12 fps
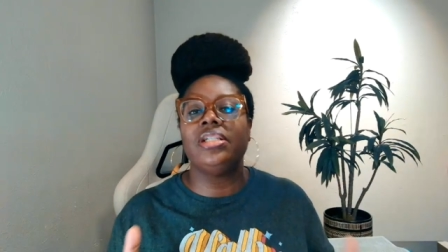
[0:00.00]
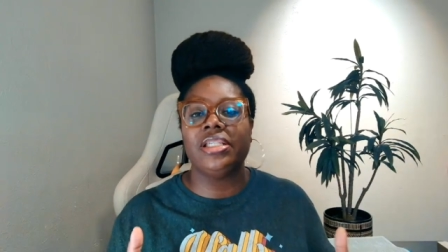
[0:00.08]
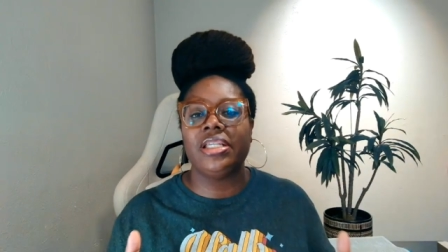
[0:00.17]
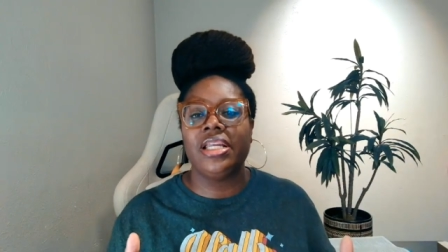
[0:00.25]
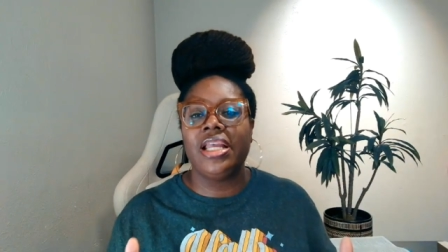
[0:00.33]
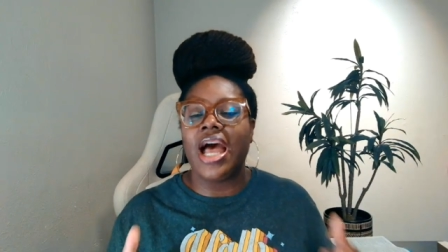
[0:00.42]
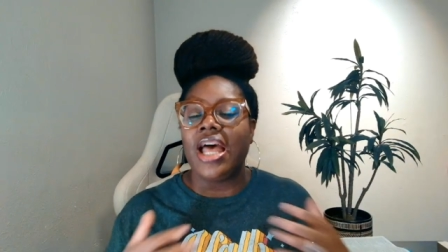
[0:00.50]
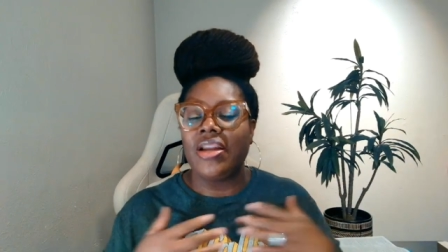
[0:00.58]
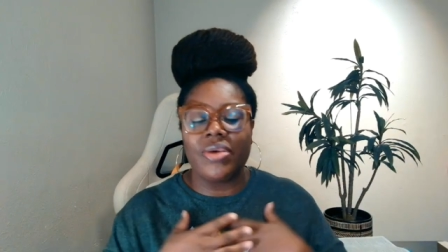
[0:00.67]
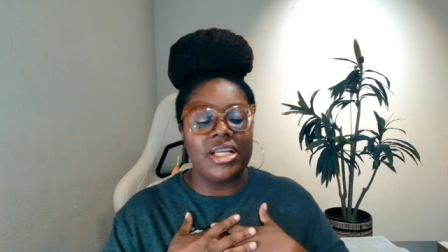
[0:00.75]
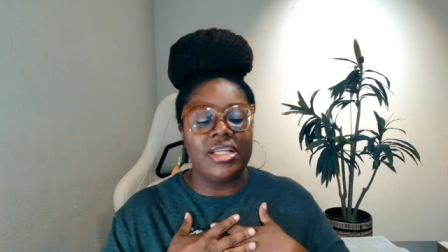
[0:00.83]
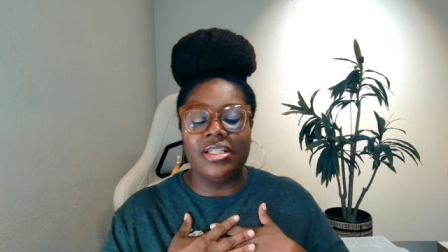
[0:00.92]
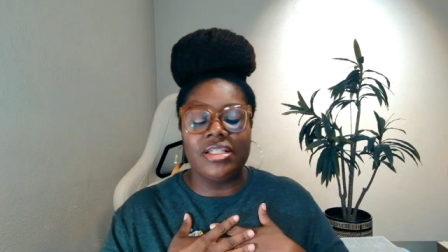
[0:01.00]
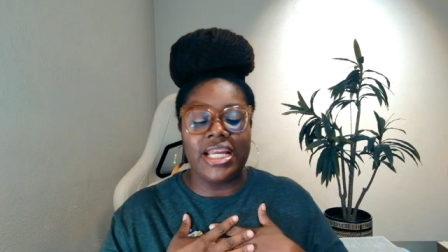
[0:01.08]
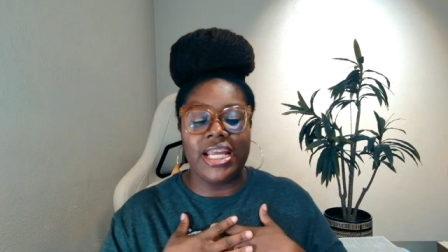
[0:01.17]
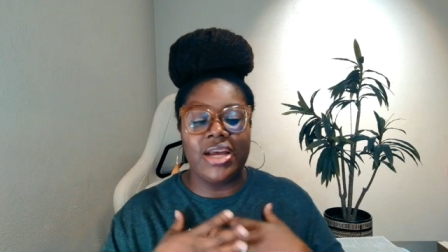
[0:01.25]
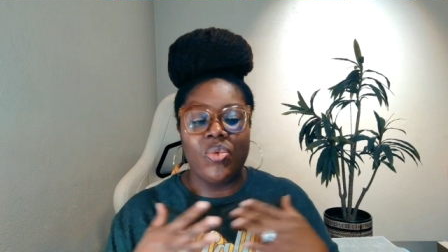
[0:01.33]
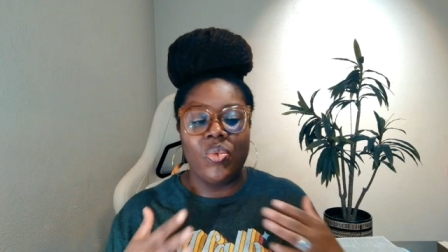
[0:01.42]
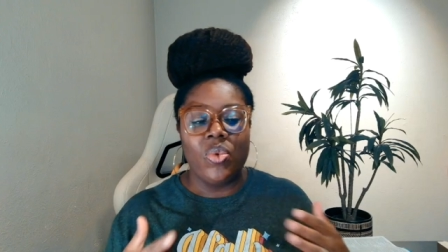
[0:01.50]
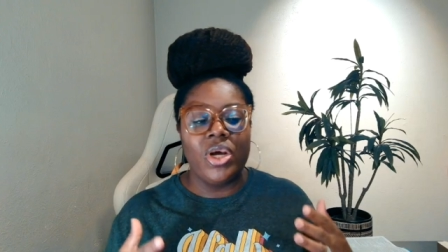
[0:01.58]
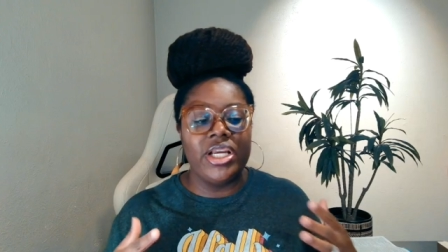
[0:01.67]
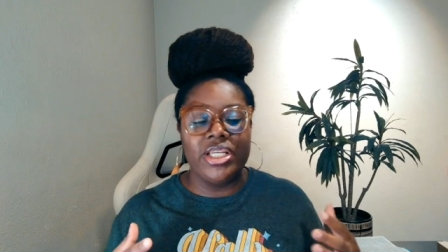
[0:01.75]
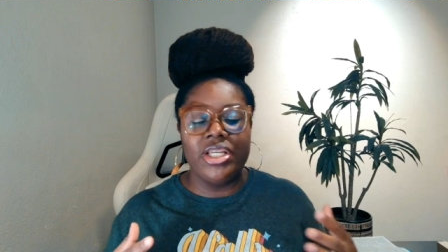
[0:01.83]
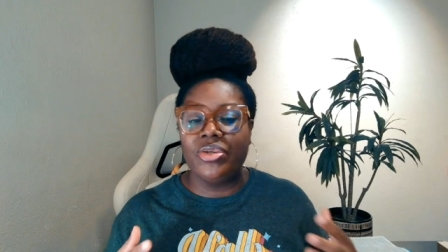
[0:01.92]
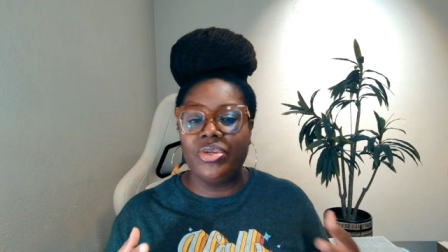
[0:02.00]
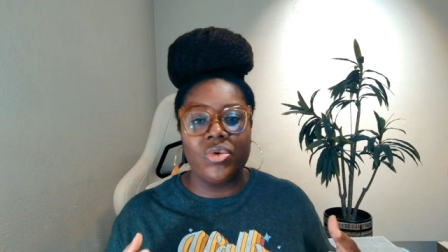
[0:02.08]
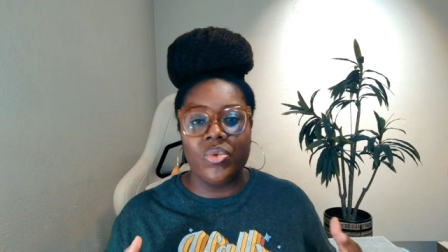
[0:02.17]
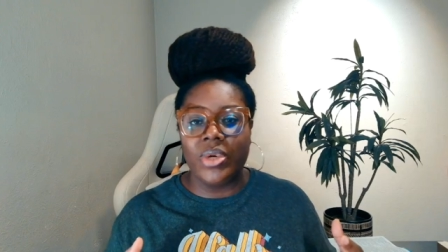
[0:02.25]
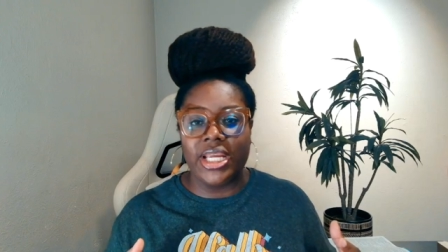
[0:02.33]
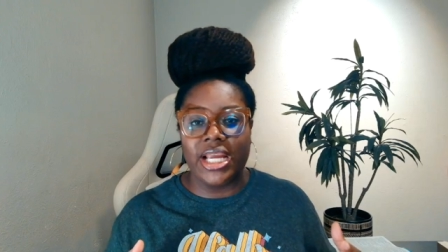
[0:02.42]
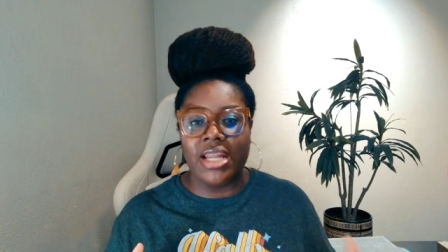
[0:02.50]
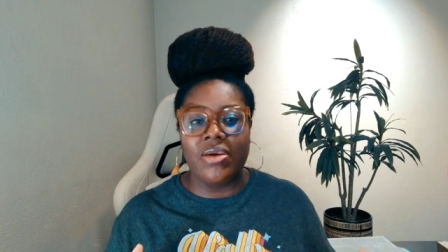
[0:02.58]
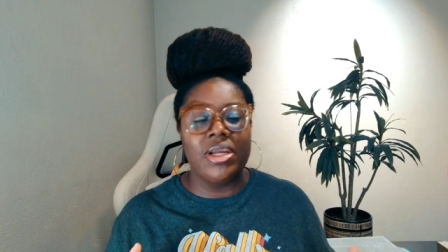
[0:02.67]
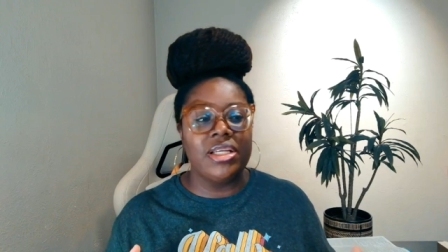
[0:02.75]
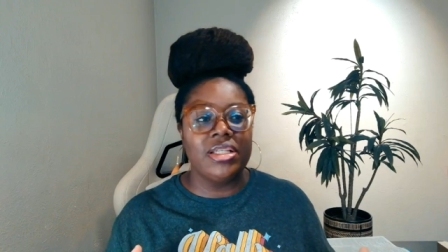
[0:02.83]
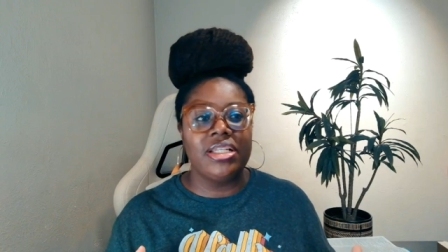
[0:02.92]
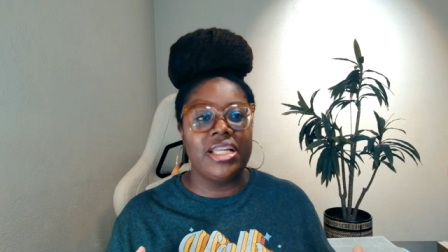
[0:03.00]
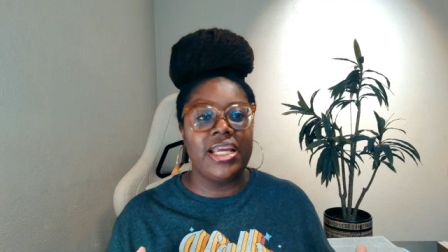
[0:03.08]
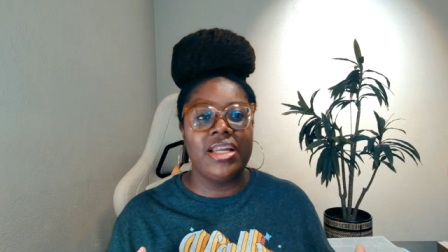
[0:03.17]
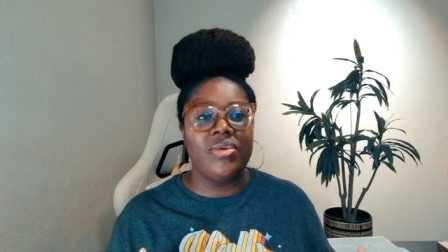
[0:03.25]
I don't understand what you're doing. I don't understand.